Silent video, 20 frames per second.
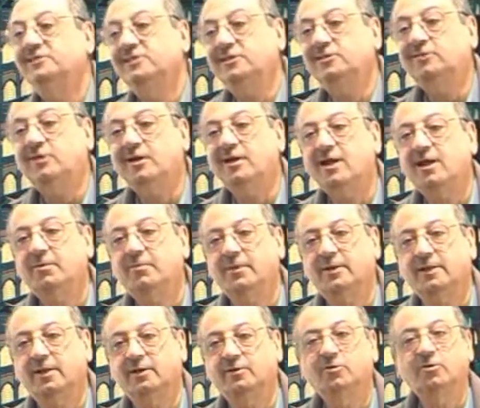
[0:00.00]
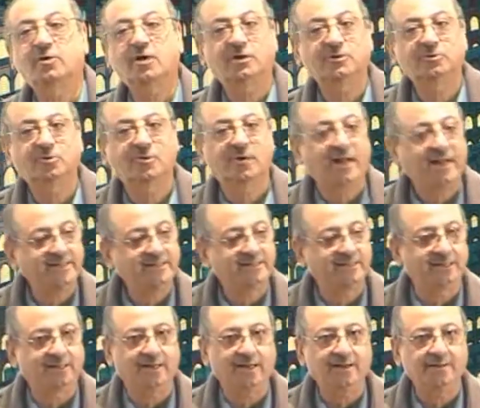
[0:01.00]
clear, brother? You got to write it,
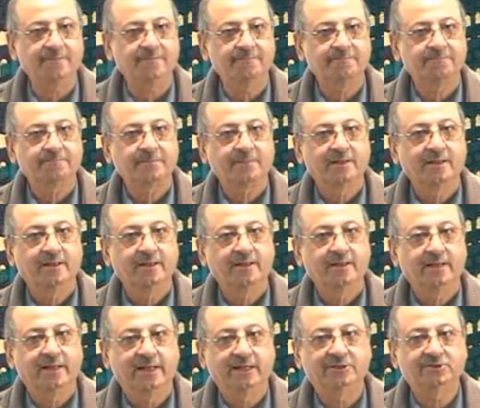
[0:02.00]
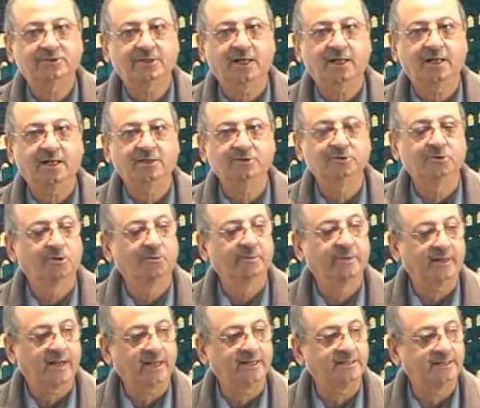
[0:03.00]
huh? Inshallah, you will be
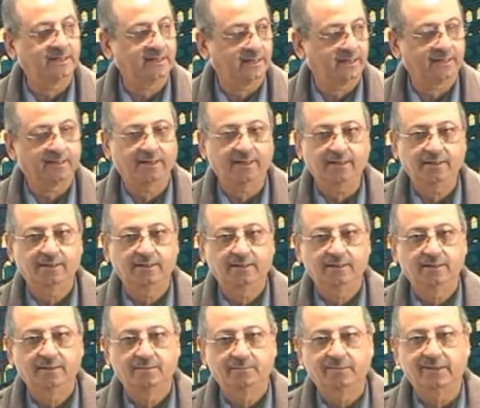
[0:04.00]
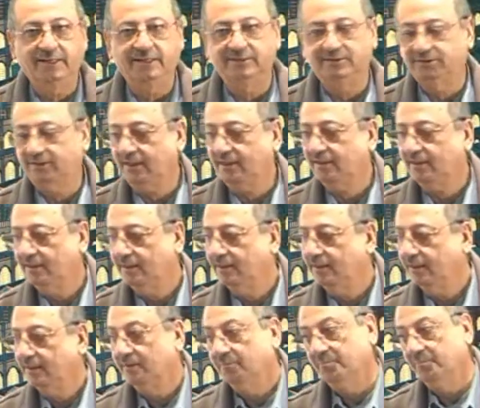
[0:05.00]
writing it, huh? Please, huh?
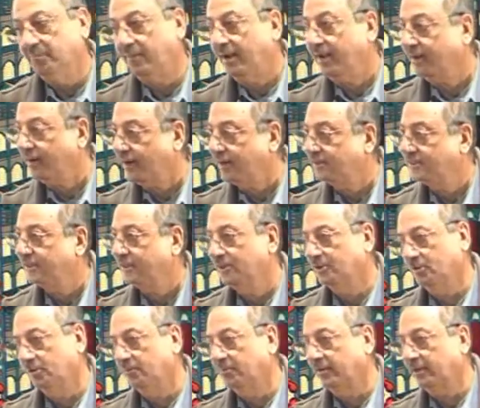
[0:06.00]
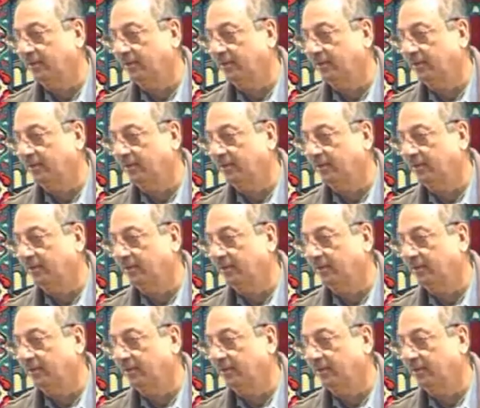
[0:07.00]
By writing, you will become